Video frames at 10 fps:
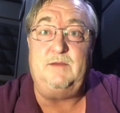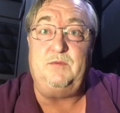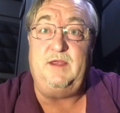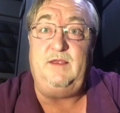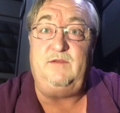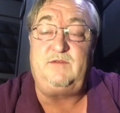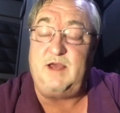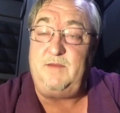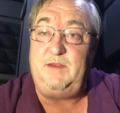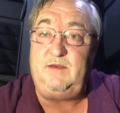Please
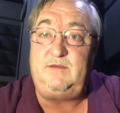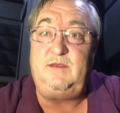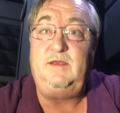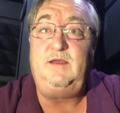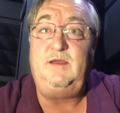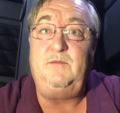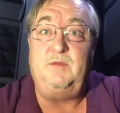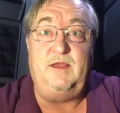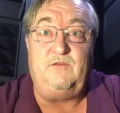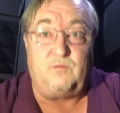comment.
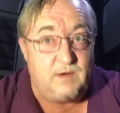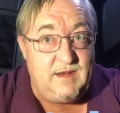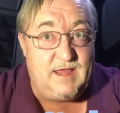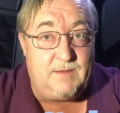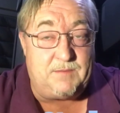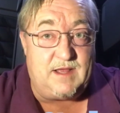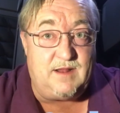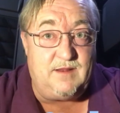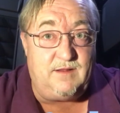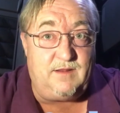Please ring that
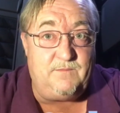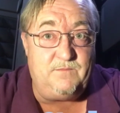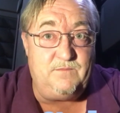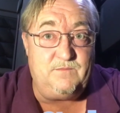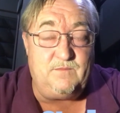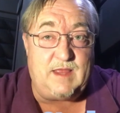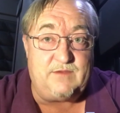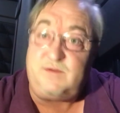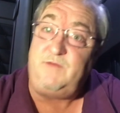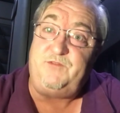bell.
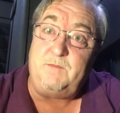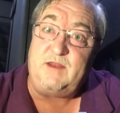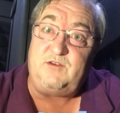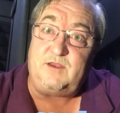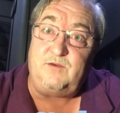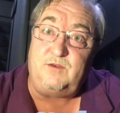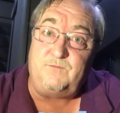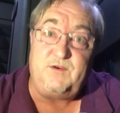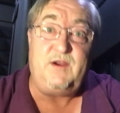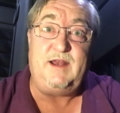Sniff the magic
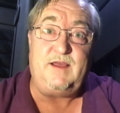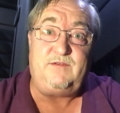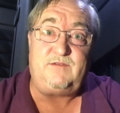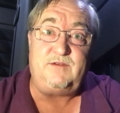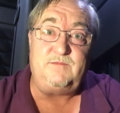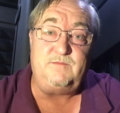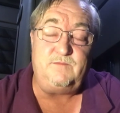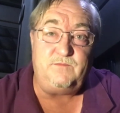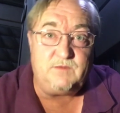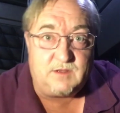YouTube fairy dust.
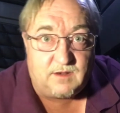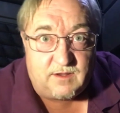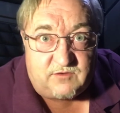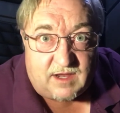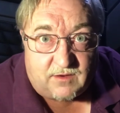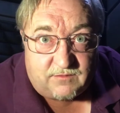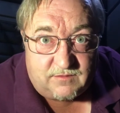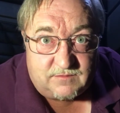Clutch out.